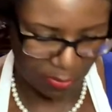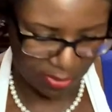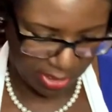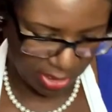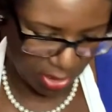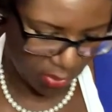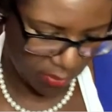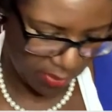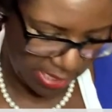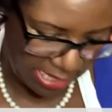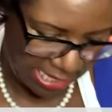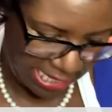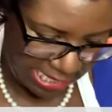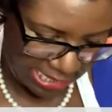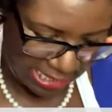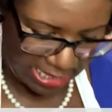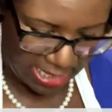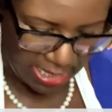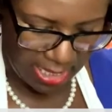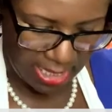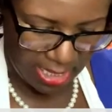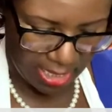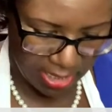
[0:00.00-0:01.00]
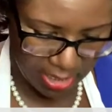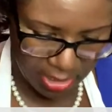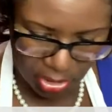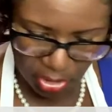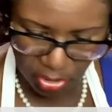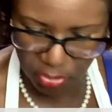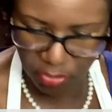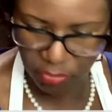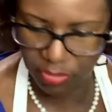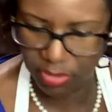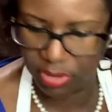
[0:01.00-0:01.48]
I want to go ahead and
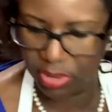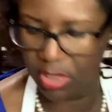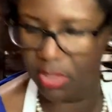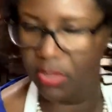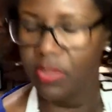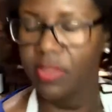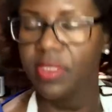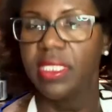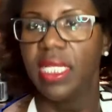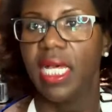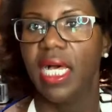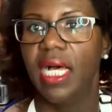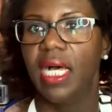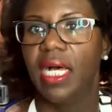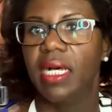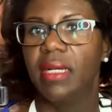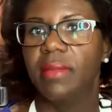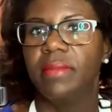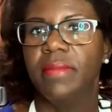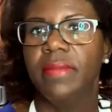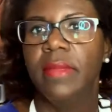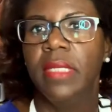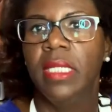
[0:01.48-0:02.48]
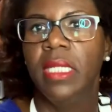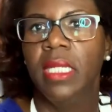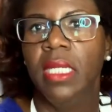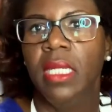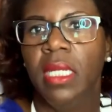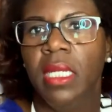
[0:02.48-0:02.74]
use those up